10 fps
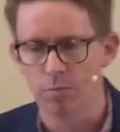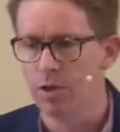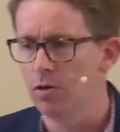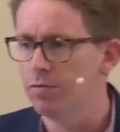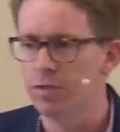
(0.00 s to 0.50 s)

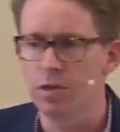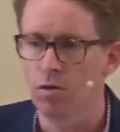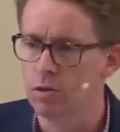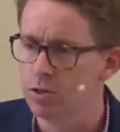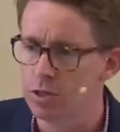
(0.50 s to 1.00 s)
element of
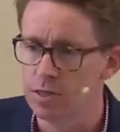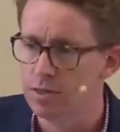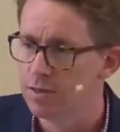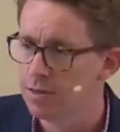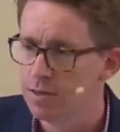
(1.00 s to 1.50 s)

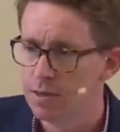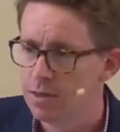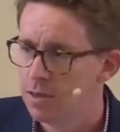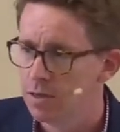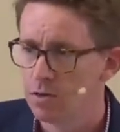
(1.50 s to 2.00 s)
theology.
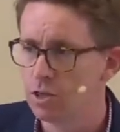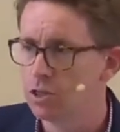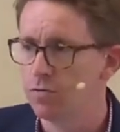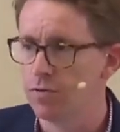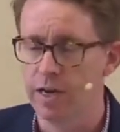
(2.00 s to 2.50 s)

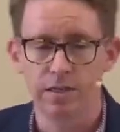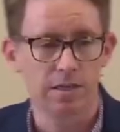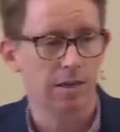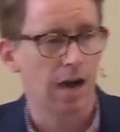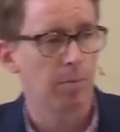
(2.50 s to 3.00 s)
Christian
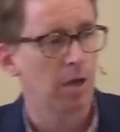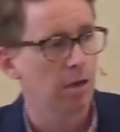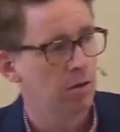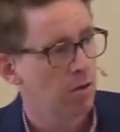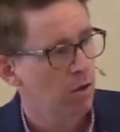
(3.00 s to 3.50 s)
friend, grab
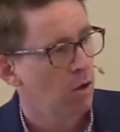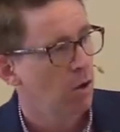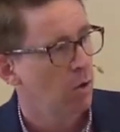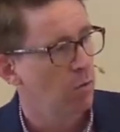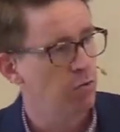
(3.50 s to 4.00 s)
it
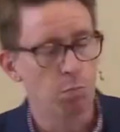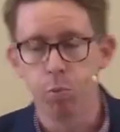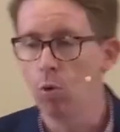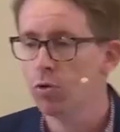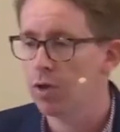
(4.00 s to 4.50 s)

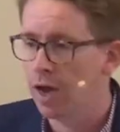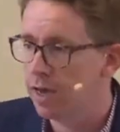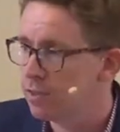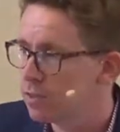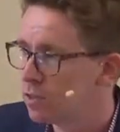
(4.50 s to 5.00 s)
with both
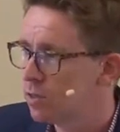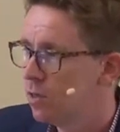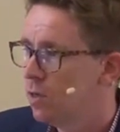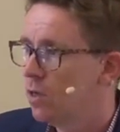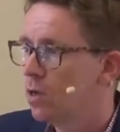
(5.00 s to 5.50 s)
hands
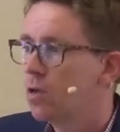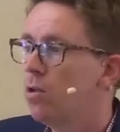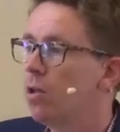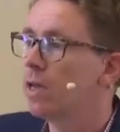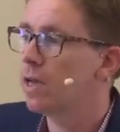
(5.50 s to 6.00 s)

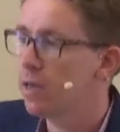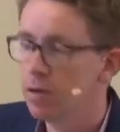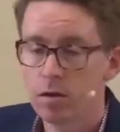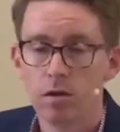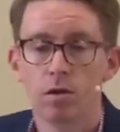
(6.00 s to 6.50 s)
Cling
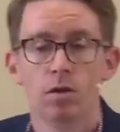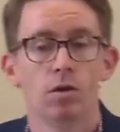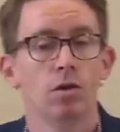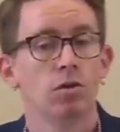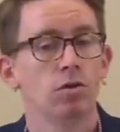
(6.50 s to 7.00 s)
it
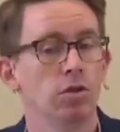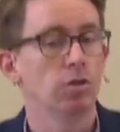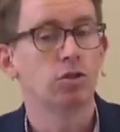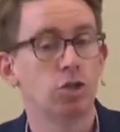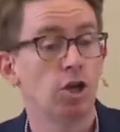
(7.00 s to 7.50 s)
to
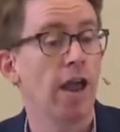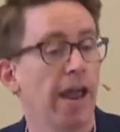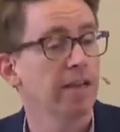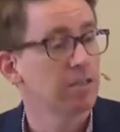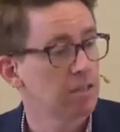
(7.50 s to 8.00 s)
your
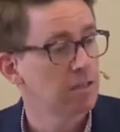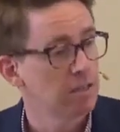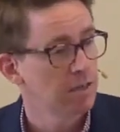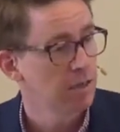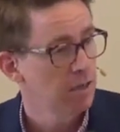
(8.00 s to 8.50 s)

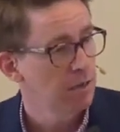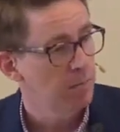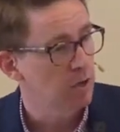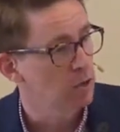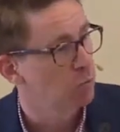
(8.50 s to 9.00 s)
chest.
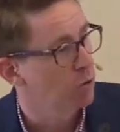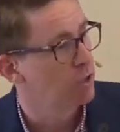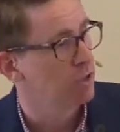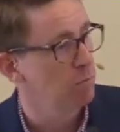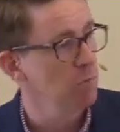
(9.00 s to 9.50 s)
Because
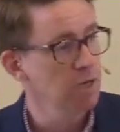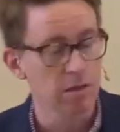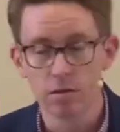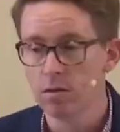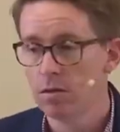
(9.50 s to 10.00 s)
what does it
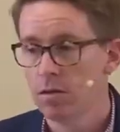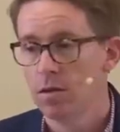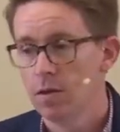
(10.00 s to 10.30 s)
mean?